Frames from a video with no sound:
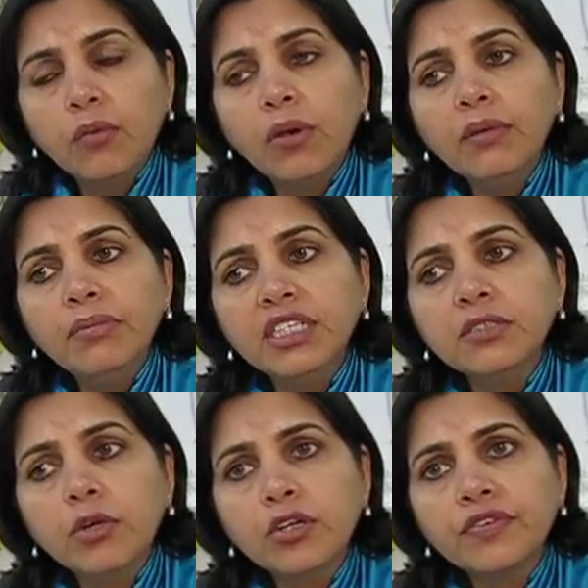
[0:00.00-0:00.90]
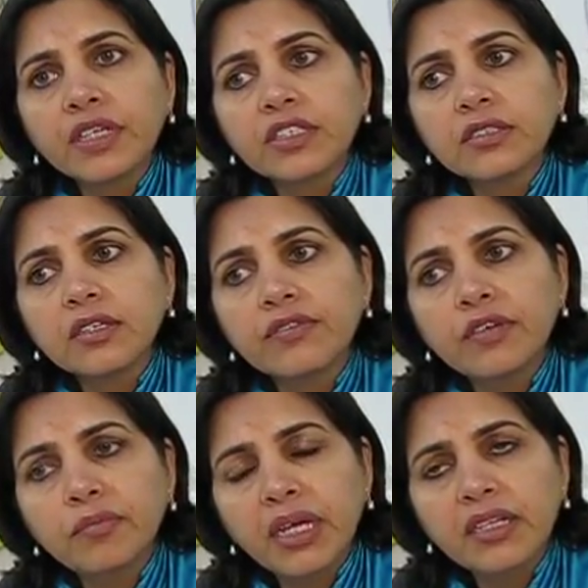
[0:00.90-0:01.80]
One major modification that
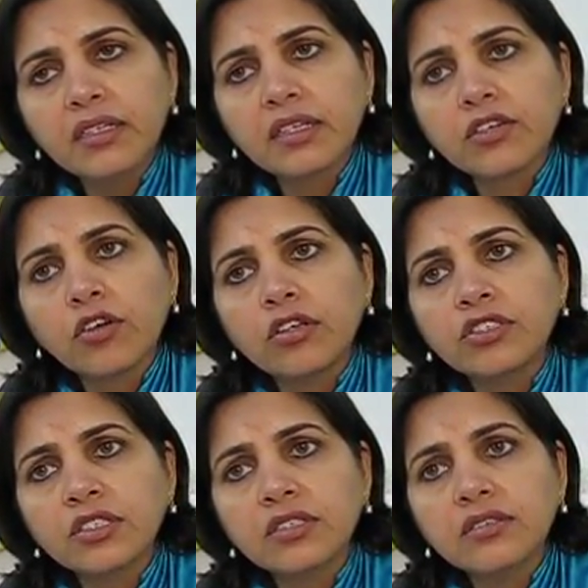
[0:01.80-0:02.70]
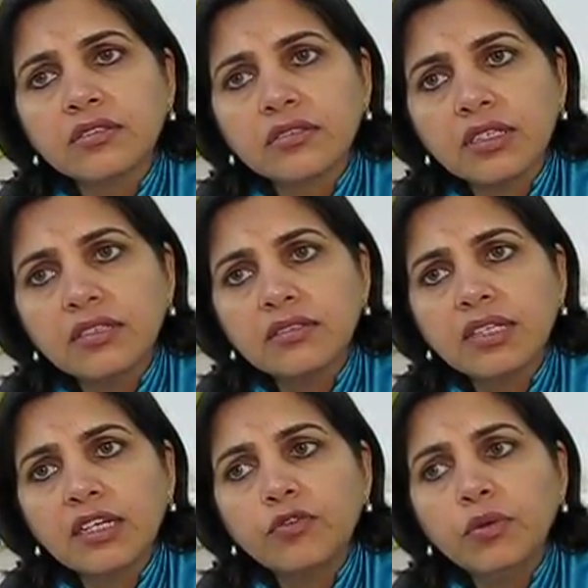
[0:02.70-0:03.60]
we made in the technology
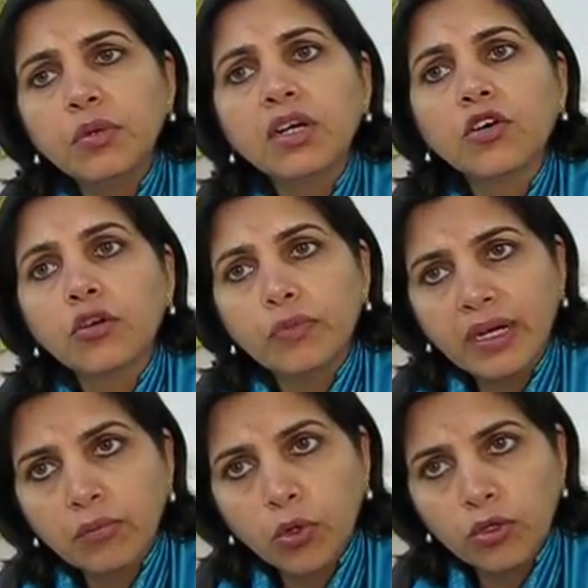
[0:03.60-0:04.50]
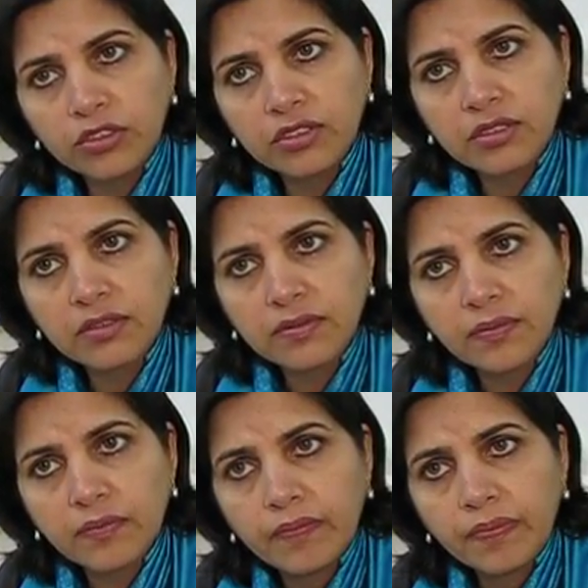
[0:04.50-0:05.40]
is that we work on wet molds.
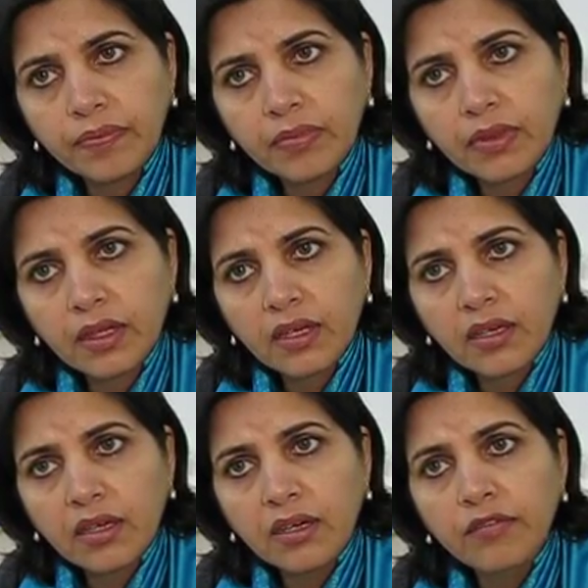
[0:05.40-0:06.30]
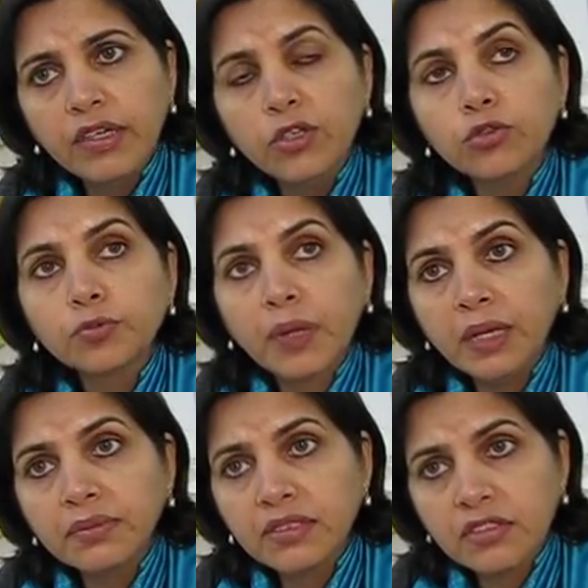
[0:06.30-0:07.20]
We use
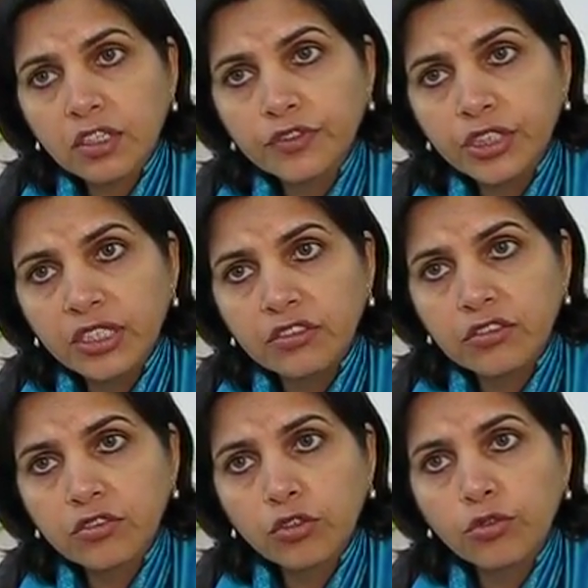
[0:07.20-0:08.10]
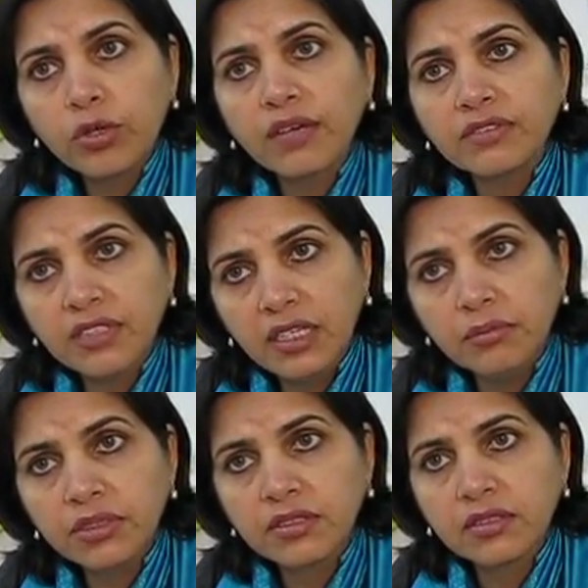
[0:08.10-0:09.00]
pipes instead of sheets, so you don't have seams.